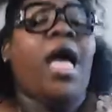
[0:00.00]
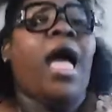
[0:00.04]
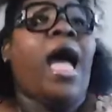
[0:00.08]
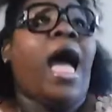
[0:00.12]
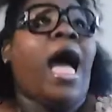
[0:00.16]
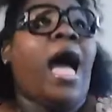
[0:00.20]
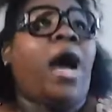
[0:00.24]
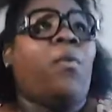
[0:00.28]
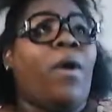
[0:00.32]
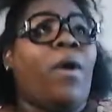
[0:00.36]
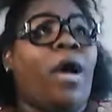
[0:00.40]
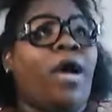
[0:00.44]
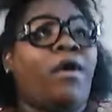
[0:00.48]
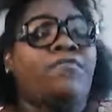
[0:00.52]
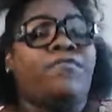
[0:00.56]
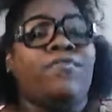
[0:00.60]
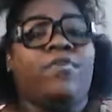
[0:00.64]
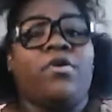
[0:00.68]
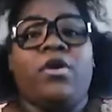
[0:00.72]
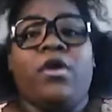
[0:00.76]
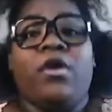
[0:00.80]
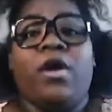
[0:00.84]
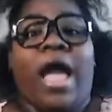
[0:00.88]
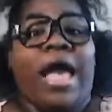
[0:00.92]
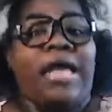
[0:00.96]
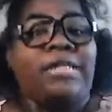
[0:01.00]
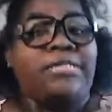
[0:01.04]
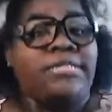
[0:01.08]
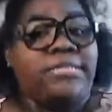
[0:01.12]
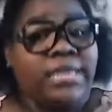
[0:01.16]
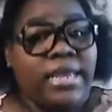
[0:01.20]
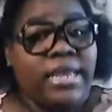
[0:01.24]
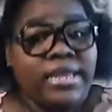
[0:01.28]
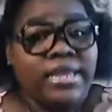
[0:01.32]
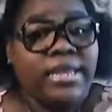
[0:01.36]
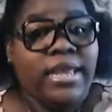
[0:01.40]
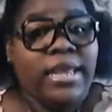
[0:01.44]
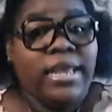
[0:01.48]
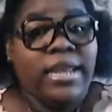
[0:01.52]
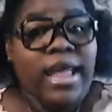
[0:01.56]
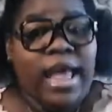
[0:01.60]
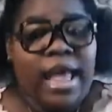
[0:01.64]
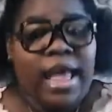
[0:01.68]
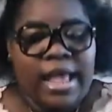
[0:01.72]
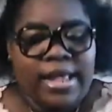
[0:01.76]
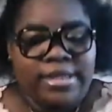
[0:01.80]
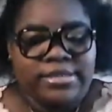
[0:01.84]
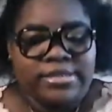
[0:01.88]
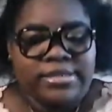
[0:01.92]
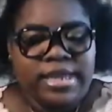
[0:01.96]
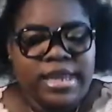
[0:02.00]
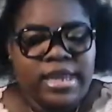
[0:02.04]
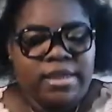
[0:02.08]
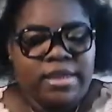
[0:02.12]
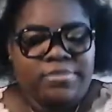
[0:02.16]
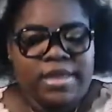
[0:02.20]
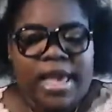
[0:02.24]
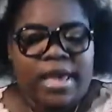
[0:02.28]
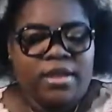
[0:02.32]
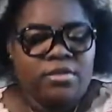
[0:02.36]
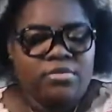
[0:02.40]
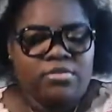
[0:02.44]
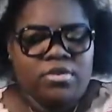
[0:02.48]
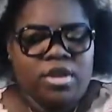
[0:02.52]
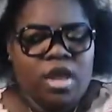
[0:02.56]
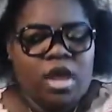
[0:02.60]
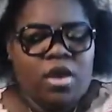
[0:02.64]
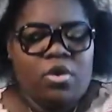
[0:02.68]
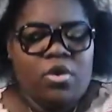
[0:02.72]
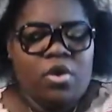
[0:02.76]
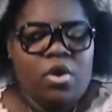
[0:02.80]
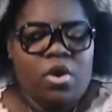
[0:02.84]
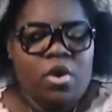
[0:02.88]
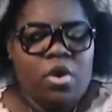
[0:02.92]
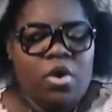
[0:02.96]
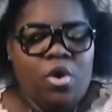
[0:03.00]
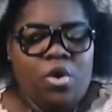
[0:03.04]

However, I didn't get it hot stamped. I don't know.